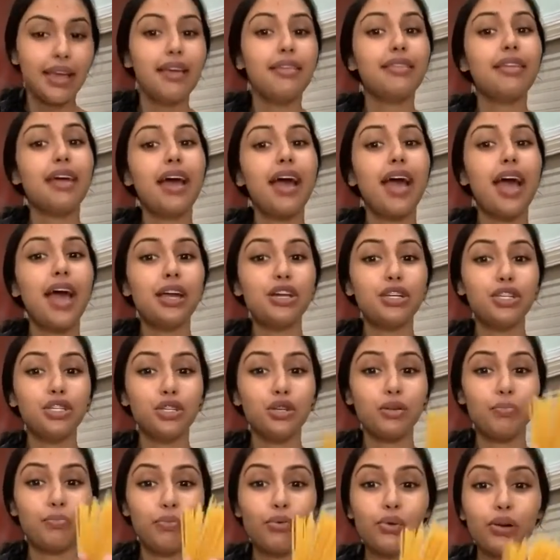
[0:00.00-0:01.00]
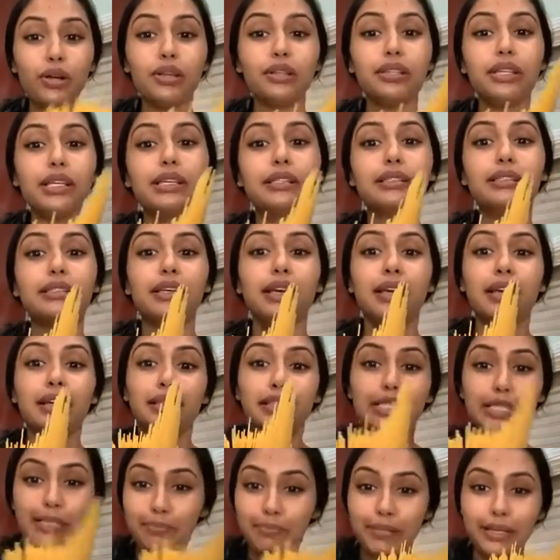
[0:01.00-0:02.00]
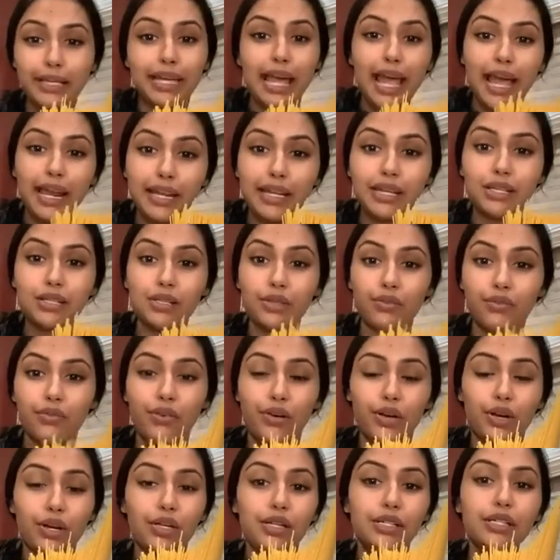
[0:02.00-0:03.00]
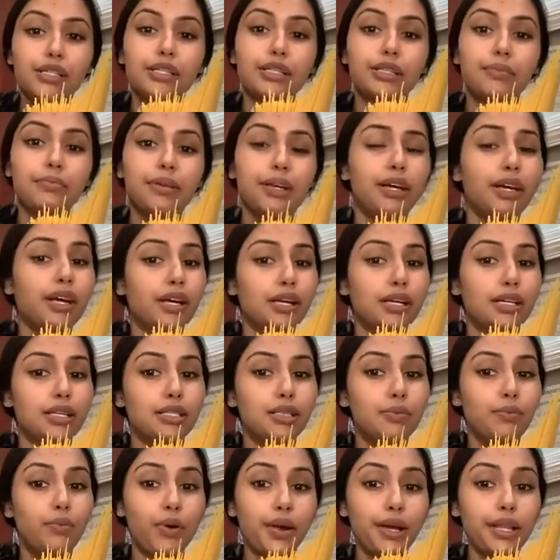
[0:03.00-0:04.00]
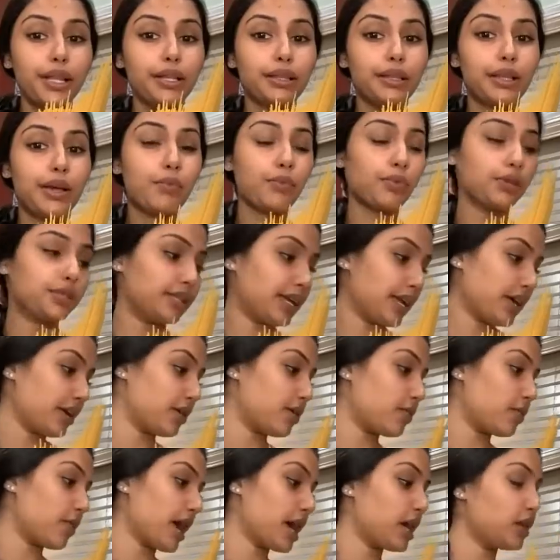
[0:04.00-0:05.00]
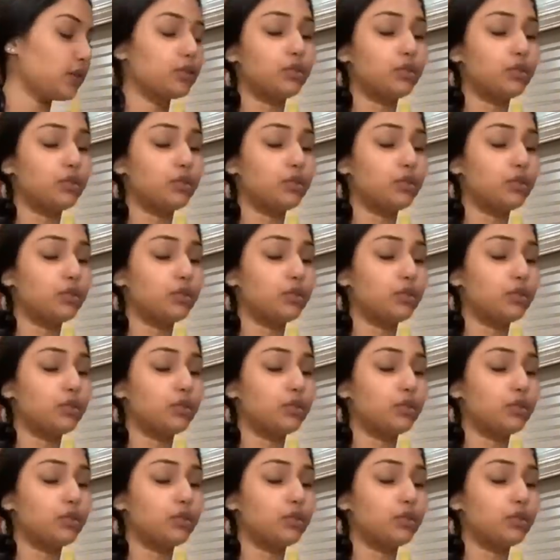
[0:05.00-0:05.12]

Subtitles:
that I should boil these spaghettis first because boiling them would take a while,